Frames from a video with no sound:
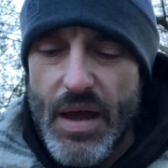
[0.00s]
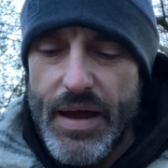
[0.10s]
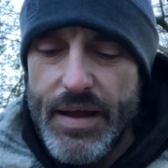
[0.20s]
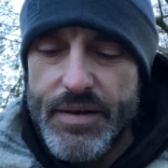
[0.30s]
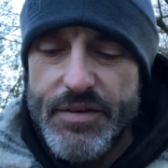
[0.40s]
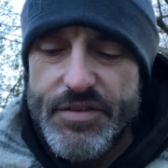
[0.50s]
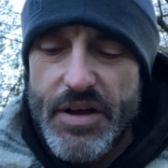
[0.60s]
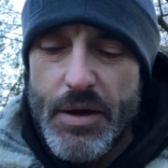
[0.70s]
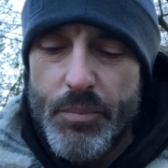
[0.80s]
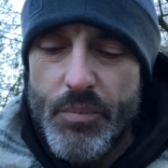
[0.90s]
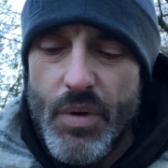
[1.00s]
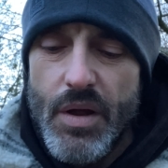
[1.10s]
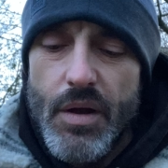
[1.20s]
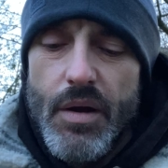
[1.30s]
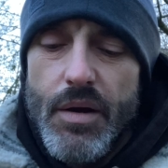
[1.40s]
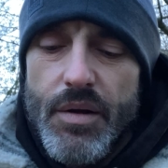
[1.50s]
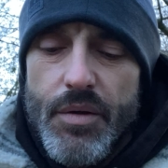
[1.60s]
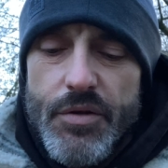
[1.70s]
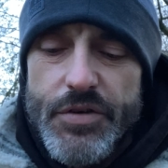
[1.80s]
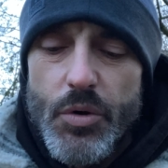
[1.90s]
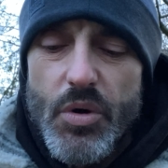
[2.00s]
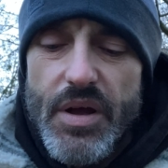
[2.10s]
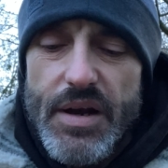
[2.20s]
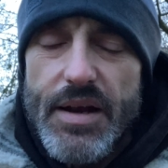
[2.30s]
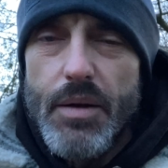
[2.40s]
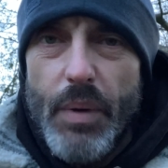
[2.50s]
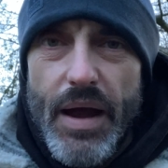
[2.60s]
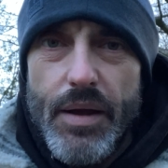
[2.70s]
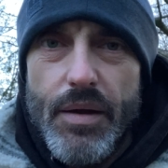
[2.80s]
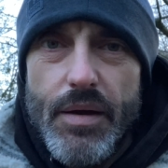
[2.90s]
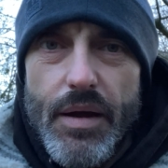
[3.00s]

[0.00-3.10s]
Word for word: and um, talk a little about